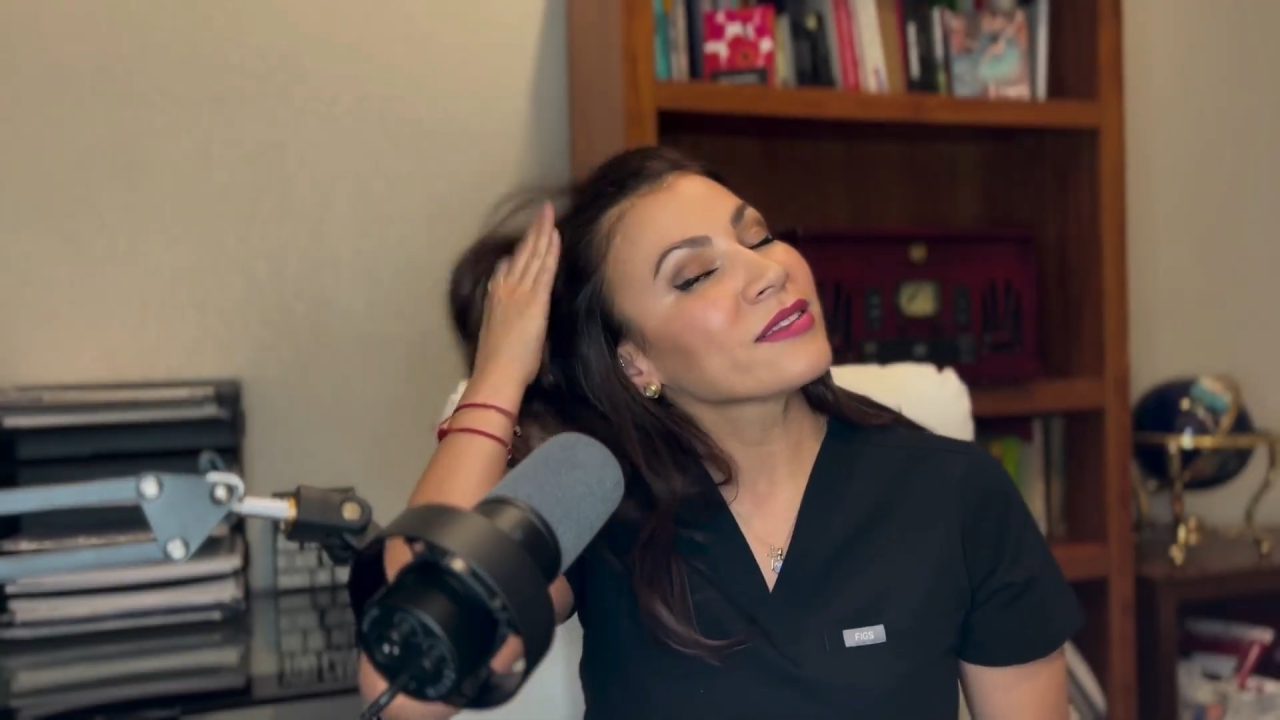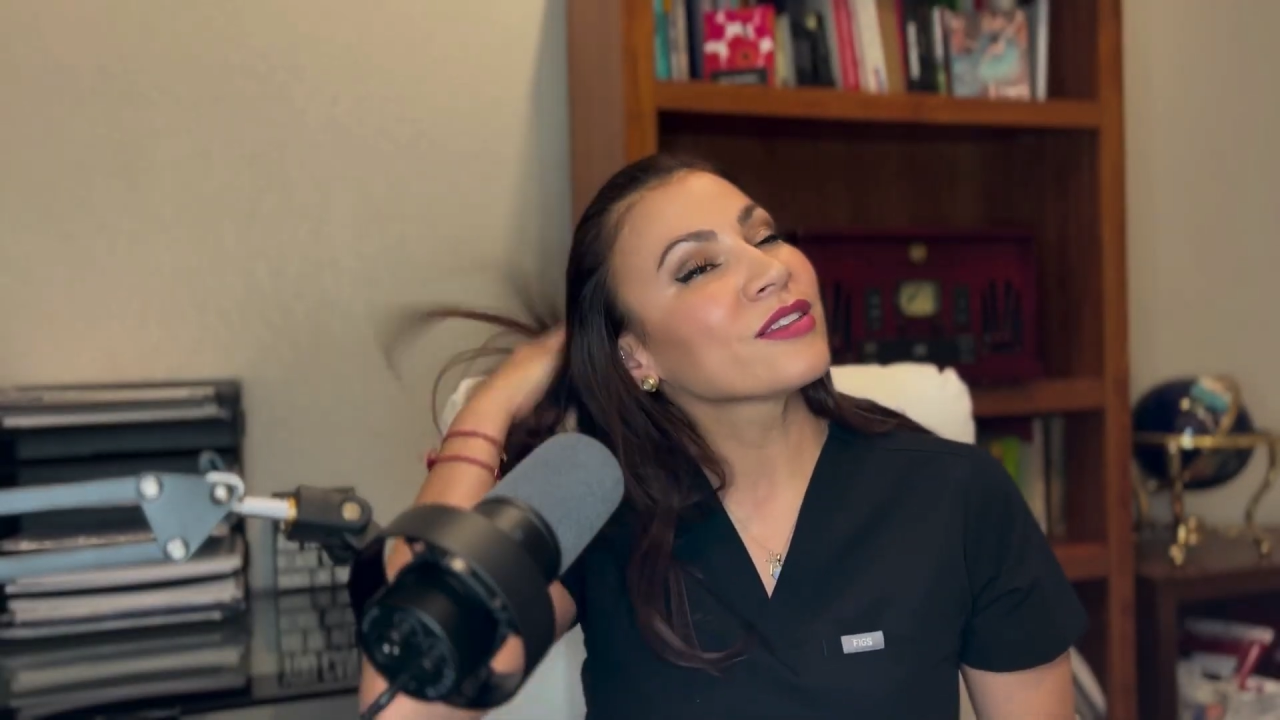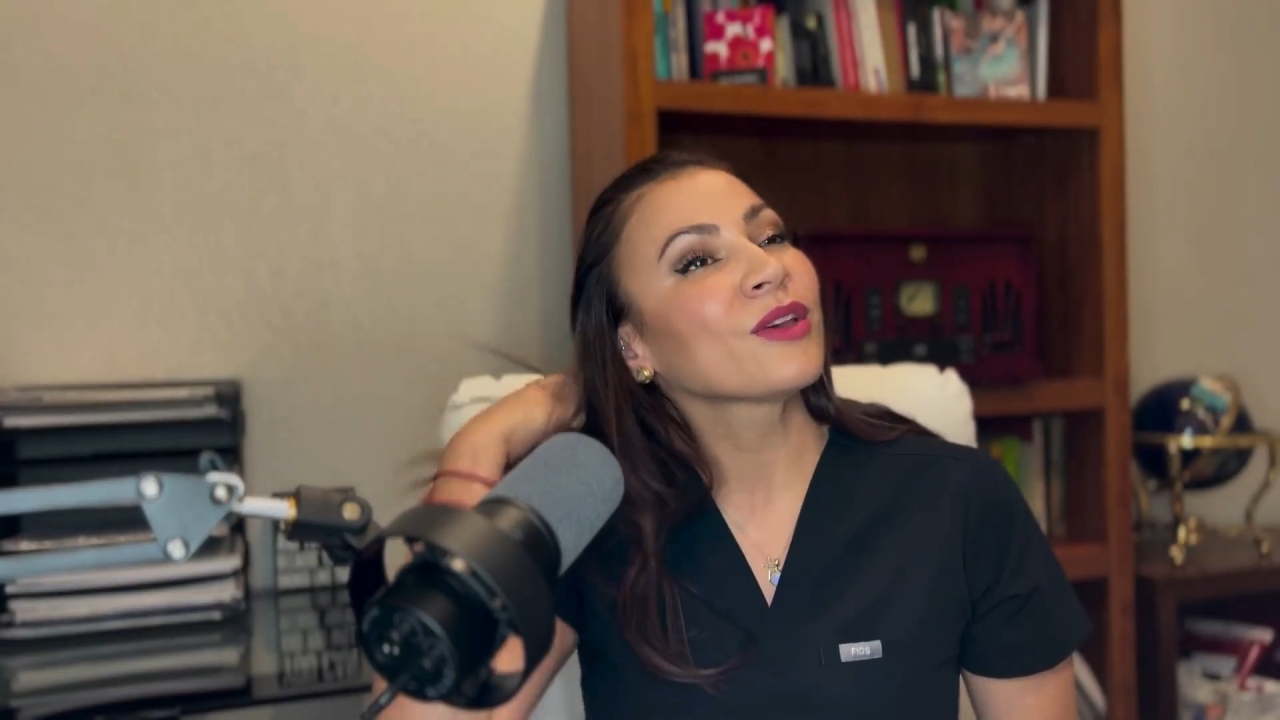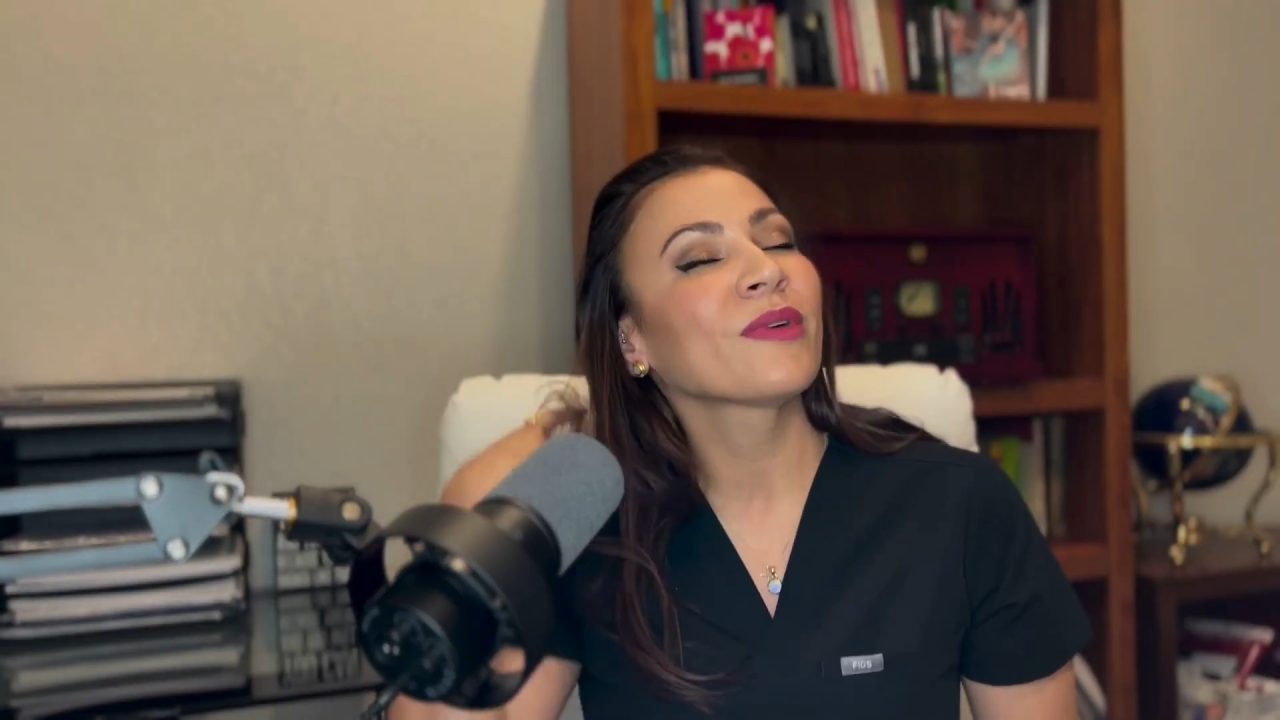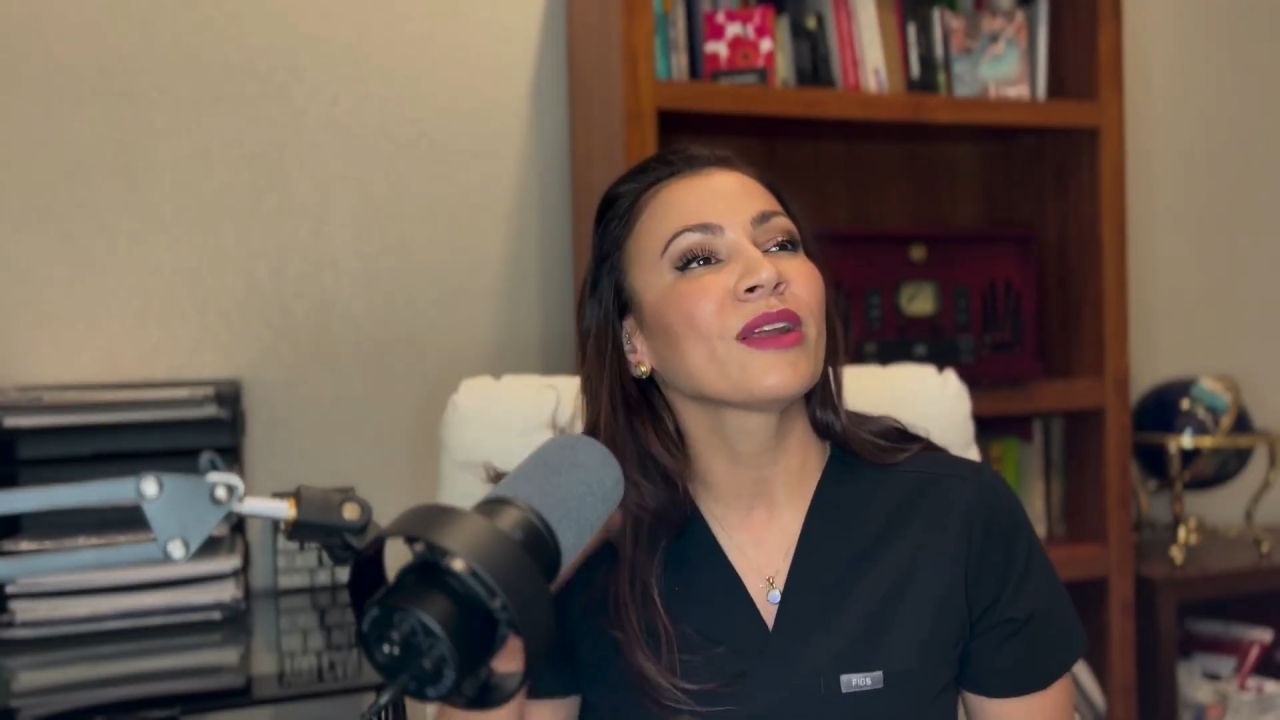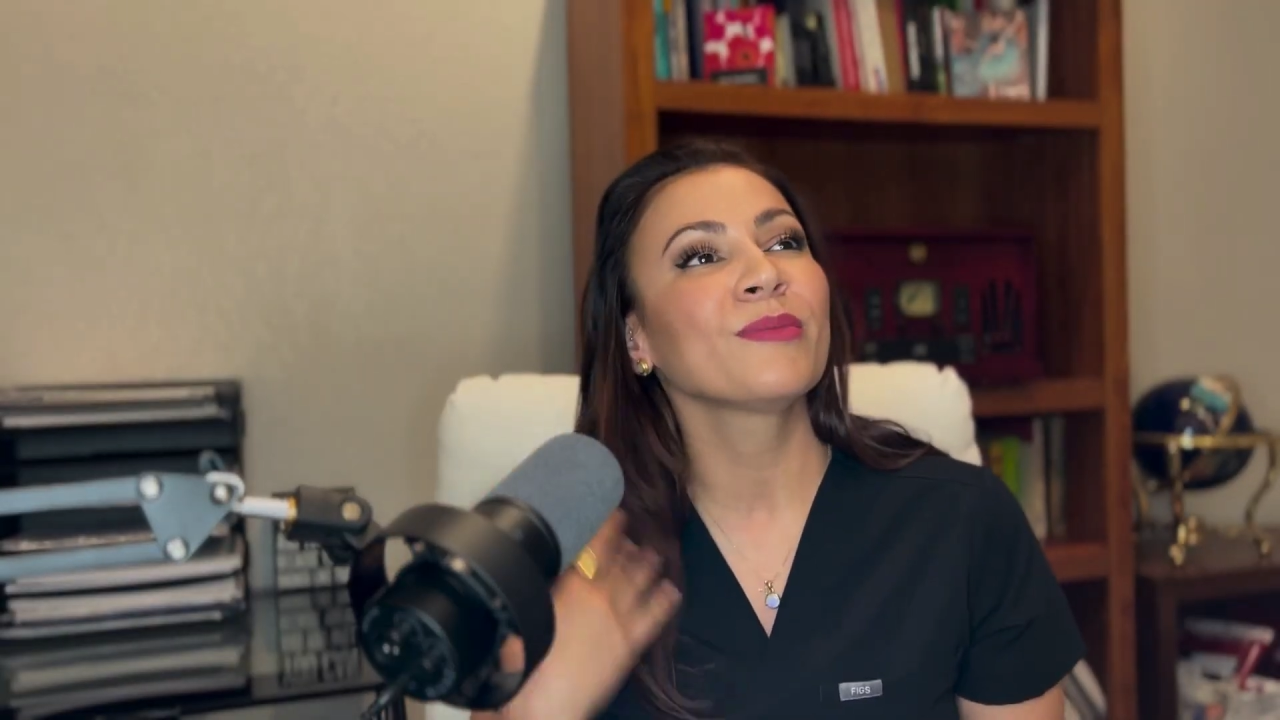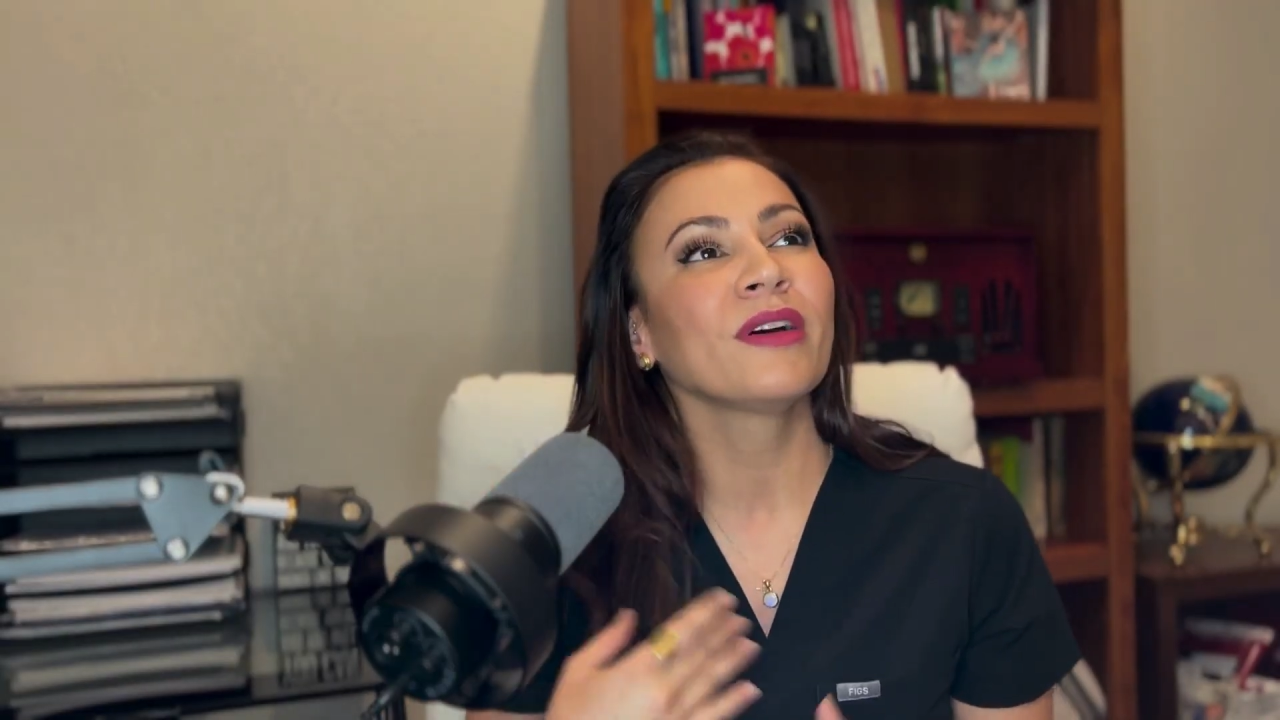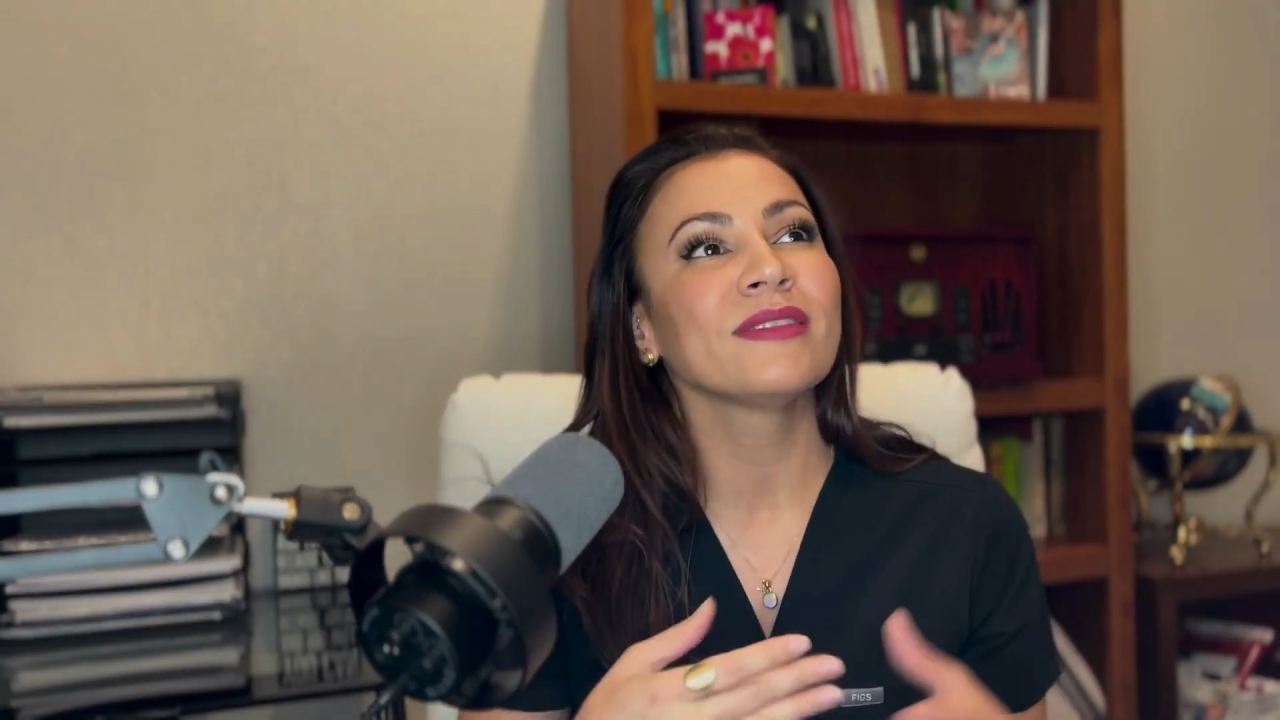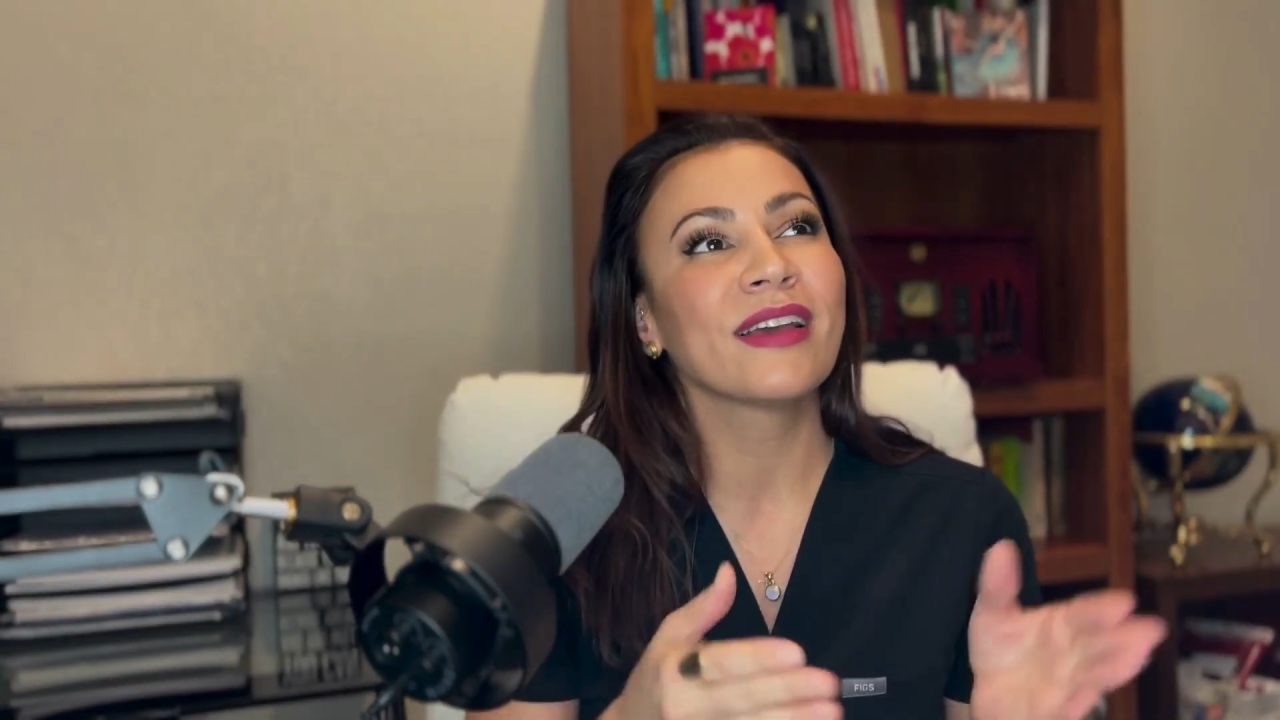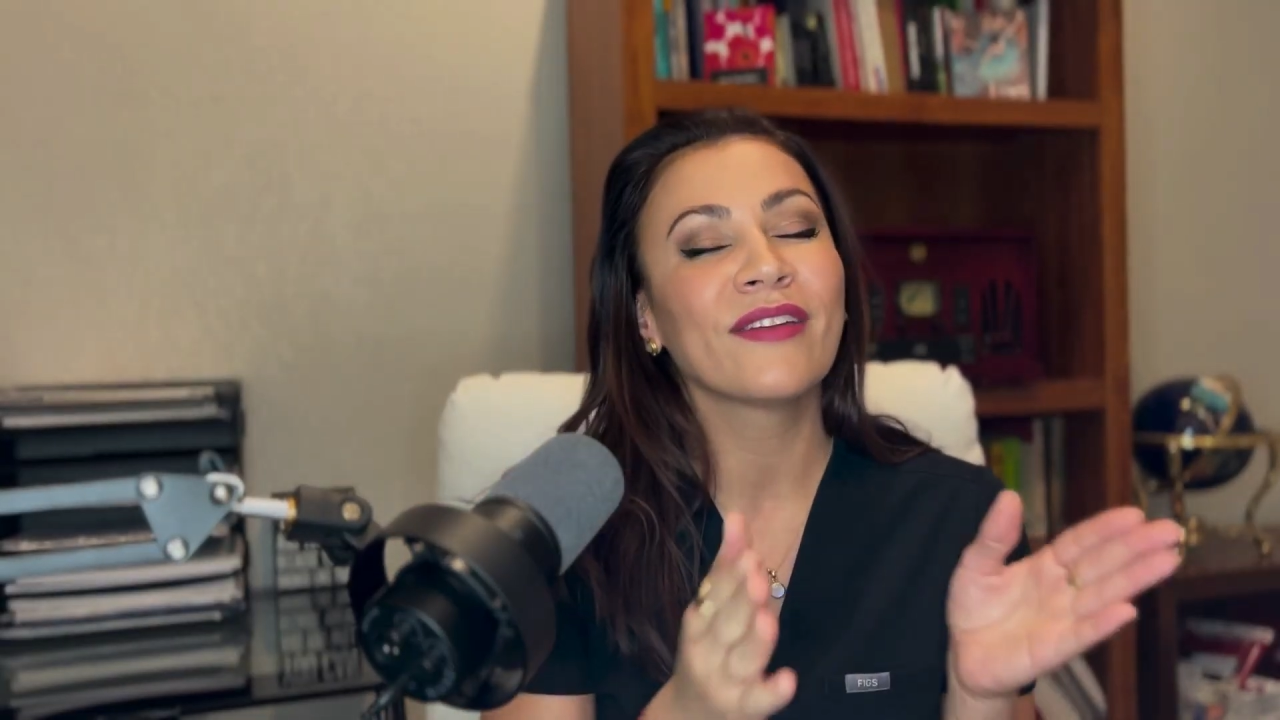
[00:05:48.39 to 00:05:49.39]
So you want to
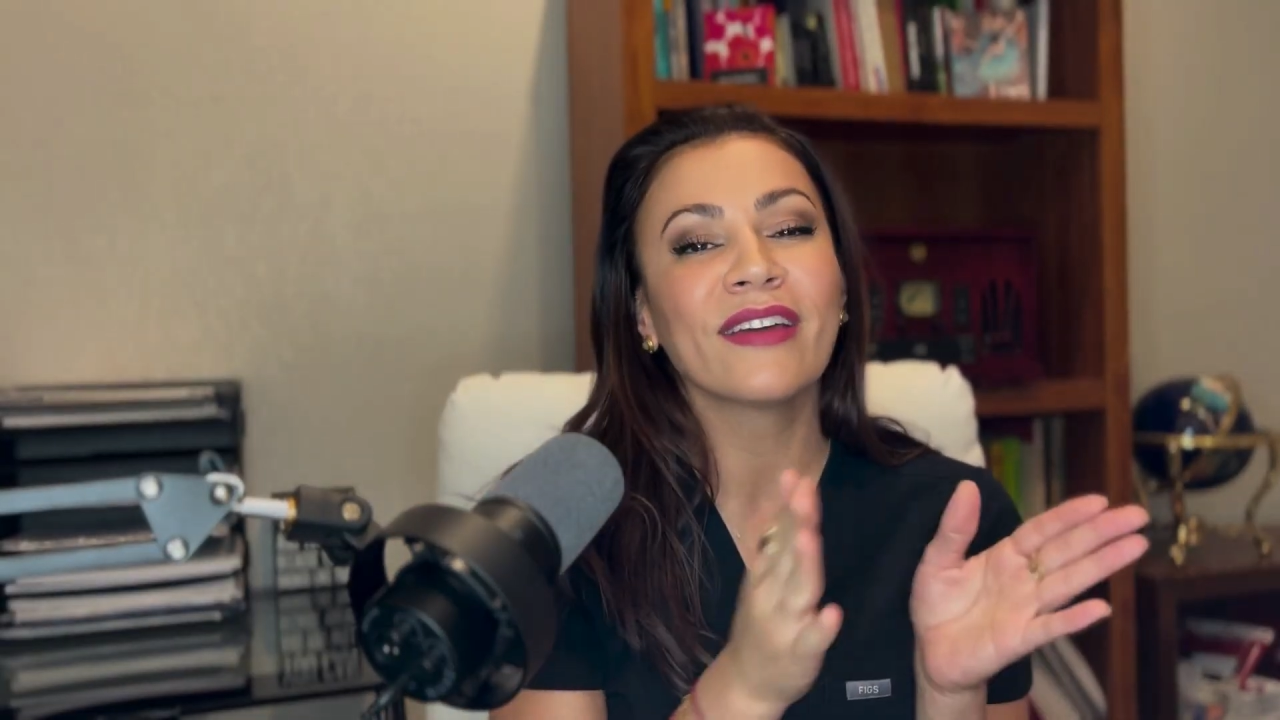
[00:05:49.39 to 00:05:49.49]
put down